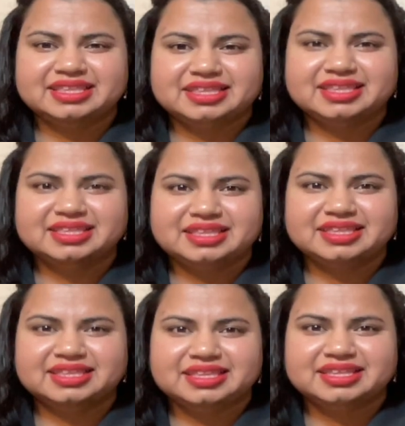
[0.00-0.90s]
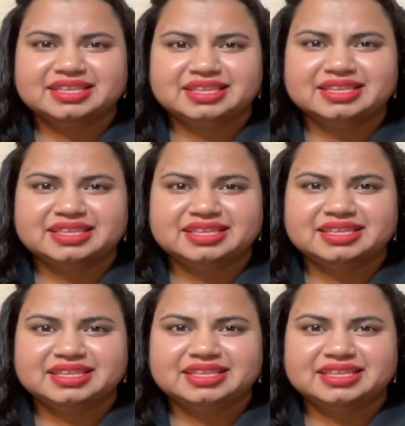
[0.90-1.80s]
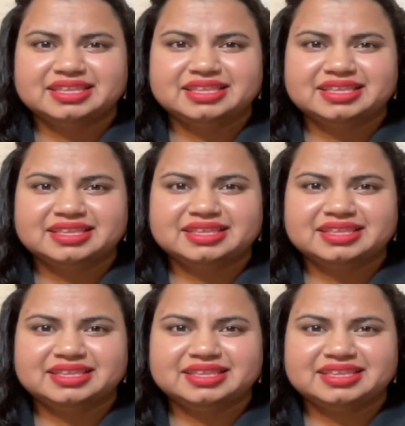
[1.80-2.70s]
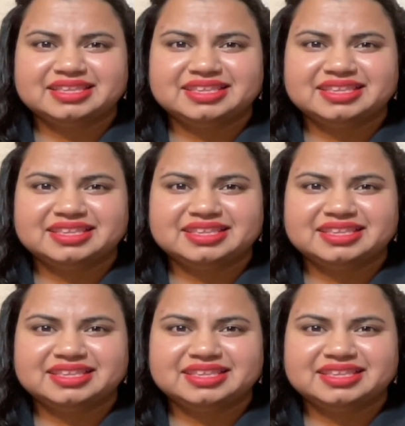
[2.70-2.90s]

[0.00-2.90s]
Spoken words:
(silent)